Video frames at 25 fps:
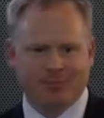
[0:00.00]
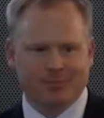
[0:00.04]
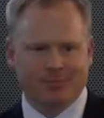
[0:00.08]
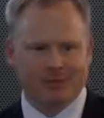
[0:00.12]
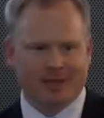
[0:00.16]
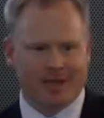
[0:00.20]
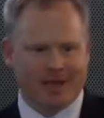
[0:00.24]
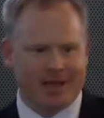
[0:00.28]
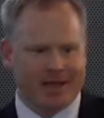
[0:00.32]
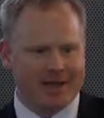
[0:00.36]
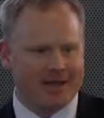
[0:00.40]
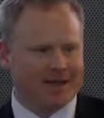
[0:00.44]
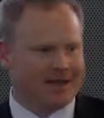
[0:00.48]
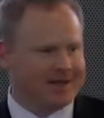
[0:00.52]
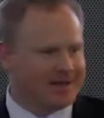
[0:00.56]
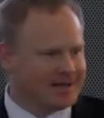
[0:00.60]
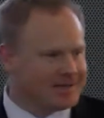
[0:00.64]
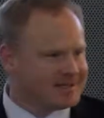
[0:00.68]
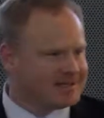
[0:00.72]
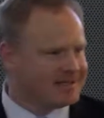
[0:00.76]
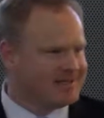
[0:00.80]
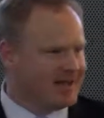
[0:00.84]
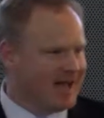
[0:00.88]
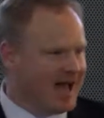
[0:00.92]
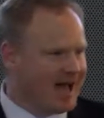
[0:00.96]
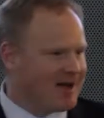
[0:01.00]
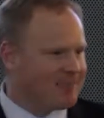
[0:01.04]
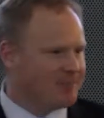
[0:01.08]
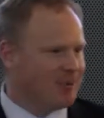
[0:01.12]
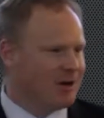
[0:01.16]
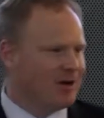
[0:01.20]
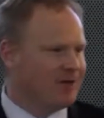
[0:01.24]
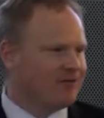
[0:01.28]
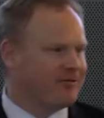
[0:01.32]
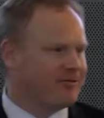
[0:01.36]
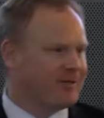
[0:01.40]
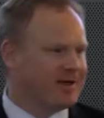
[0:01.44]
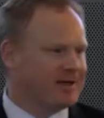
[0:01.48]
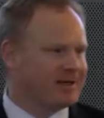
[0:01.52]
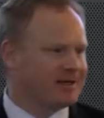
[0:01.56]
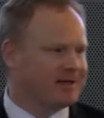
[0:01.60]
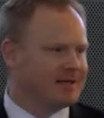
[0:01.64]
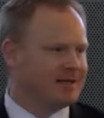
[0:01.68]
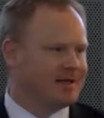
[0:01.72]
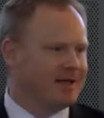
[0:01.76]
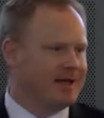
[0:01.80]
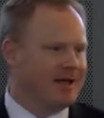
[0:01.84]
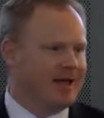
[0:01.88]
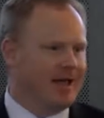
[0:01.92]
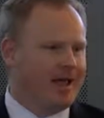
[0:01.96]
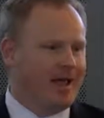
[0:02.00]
Okay, it is not perfect.